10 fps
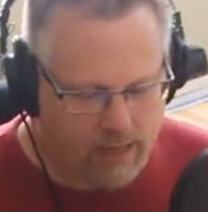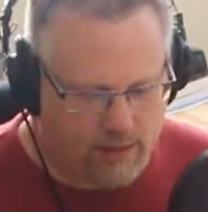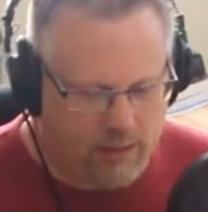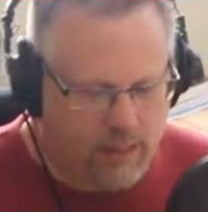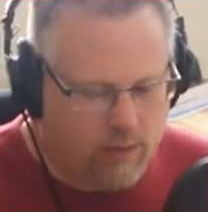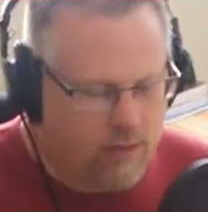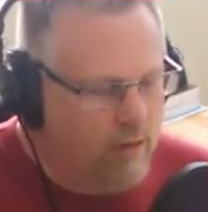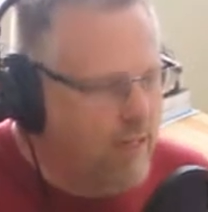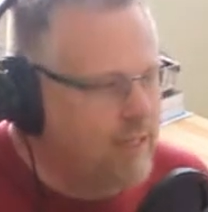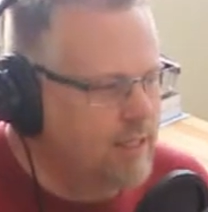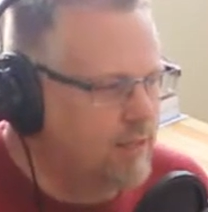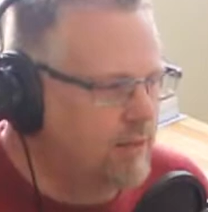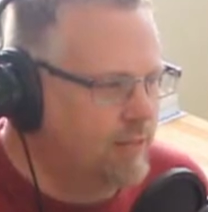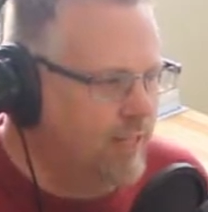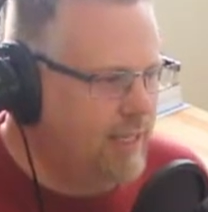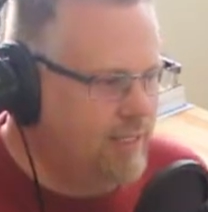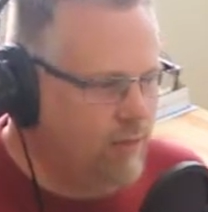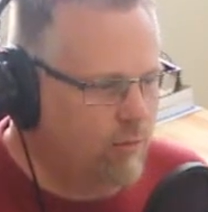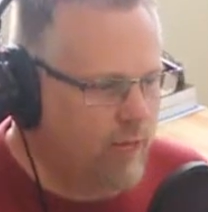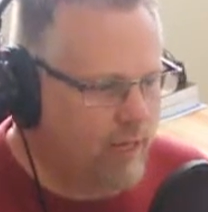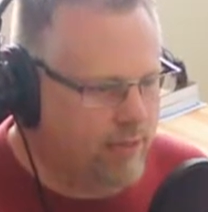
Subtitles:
And so that was our lazy way